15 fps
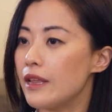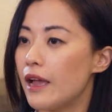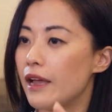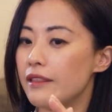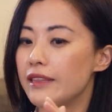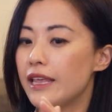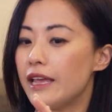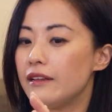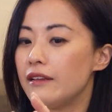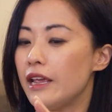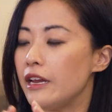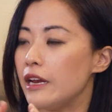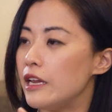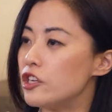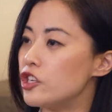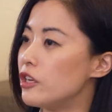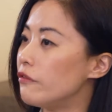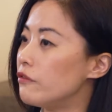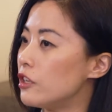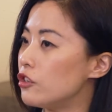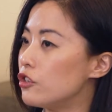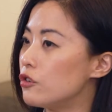And then it
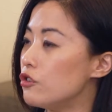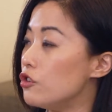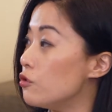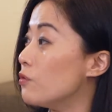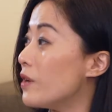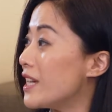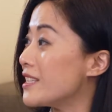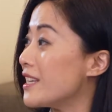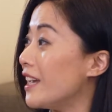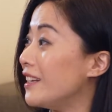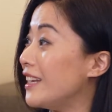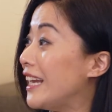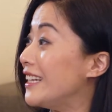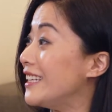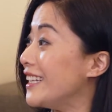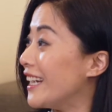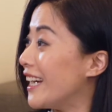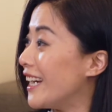shifted to US and India